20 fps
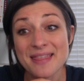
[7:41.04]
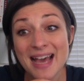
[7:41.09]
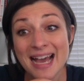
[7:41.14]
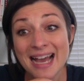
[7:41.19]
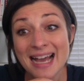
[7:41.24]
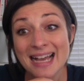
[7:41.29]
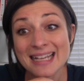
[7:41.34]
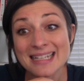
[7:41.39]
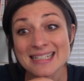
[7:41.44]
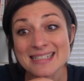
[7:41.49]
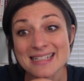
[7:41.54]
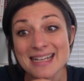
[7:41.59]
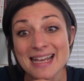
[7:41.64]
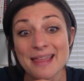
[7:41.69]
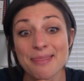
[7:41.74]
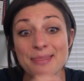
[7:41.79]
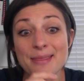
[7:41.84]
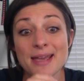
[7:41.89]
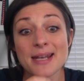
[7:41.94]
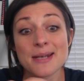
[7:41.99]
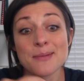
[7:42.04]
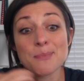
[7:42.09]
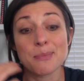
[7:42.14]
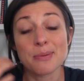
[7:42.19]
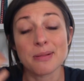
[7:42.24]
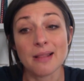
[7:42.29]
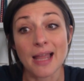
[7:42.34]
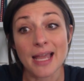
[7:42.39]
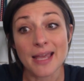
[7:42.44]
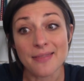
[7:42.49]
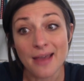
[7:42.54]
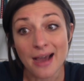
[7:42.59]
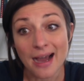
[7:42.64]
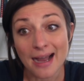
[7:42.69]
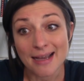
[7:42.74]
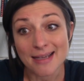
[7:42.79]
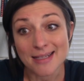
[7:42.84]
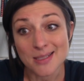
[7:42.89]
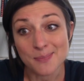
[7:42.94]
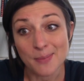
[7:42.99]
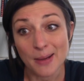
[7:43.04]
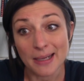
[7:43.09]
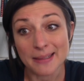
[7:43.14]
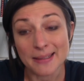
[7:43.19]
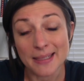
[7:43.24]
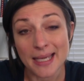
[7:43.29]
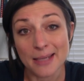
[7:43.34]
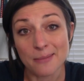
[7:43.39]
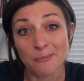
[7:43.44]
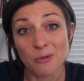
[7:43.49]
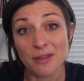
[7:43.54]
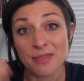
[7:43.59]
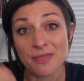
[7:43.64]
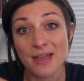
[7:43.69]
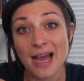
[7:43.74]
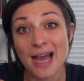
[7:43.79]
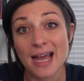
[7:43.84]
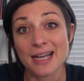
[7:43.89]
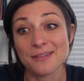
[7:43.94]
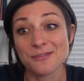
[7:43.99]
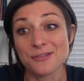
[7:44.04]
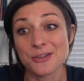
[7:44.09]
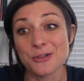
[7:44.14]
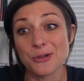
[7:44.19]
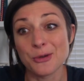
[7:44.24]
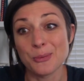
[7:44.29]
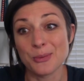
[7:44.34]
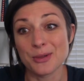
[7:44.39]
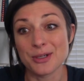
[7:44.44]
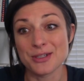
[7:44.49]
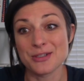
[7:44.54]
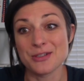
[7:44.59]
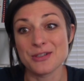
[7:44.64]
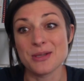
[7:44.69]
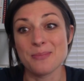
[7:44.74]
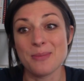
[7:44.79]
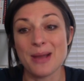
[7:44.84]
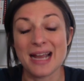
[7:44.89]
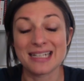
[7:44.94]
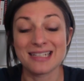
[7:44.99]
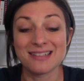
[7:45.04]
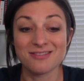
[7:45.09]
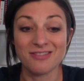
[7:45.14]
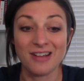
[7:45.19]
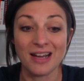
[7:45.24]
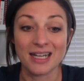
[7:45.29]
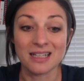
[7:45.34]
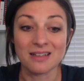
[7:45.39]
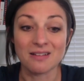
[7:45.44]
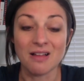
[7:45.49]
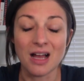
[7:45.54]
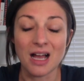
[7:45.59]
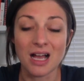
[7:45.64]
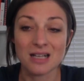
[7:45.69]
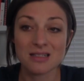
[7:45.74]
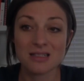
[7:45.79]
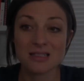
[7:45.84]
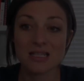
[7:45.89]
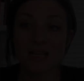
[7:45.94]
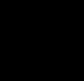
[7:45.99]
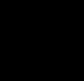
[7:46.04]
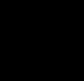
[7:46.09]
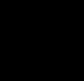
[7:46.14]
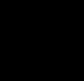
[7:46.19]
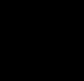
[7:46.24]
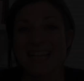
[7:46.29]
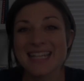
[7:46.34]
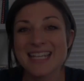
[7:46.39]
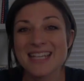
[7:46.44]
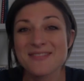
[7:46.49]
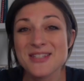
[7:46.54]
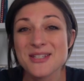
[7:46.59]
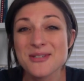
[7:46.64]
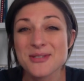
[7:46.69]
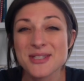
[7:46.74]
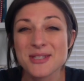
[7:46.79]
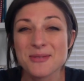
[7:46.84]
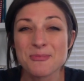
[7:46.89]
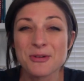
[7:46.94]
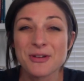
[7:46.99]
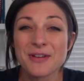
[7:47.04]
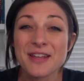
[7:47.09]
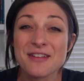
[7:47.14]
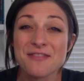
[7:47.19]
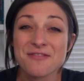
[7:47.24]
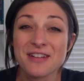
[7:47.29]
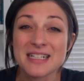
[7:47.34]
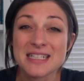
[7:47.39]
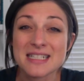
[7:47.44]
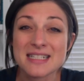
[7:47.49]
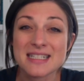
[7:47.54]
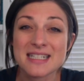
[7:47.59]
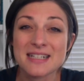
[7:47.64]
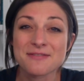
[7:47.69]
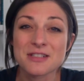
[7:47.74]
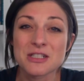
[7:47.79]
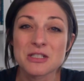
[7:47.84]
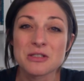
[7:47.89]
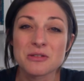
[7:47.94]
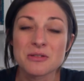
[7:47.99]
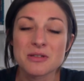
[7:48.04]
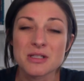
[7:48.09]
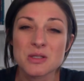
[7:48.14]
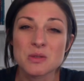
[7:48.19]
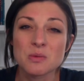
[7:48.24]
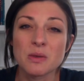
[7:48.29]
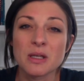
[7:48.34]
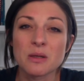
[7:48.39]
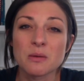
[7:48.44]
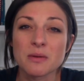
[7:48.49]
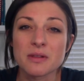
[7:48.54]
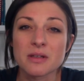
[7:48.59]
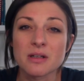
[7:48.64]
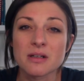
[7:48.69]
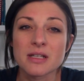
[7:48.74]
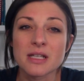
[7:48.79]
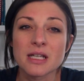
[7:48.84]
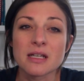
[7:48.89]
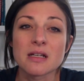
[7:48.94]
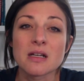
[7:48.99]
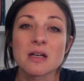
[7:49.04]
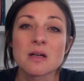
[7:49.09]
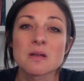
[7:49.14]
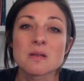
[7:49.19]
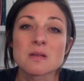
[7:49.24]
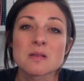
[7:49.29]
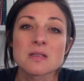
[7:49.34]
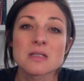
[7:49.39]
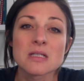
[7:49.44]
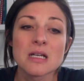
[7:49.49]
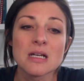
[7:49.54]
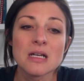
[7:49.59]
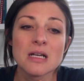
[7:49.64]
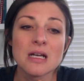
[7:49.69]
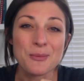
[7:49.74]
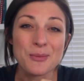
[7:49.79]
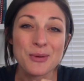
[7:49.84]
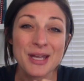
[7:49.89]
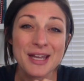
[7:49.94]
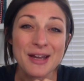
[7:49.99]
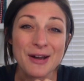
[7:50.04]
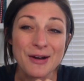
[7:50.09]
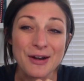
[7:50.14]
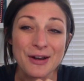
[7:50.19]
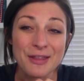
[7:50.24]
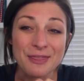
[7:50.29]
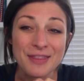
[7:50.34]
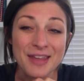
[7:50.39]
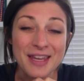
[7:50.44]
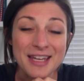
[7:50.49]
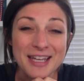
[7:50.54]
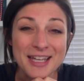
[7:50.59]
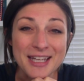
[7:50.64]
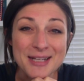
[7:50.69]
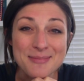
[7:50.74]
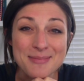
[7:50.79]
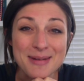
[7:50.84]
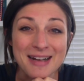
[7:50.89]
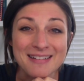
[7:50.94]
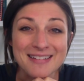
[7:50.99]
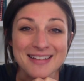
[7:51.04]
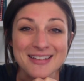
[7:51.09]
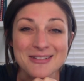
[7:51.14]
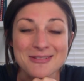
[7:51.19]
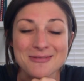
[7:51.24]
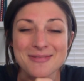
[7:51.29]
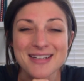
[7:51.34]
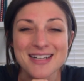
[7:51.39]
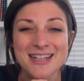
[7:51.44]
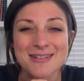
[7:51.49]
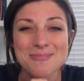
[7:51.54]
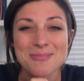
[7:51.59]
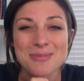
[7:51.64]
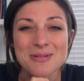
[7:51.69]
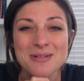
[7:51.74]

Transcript: that and then play the I Spy game with that if you don't want to do the magnifying glass. That gives you some really fun stuff to do this week with your kiddos. We are thinking about you. We are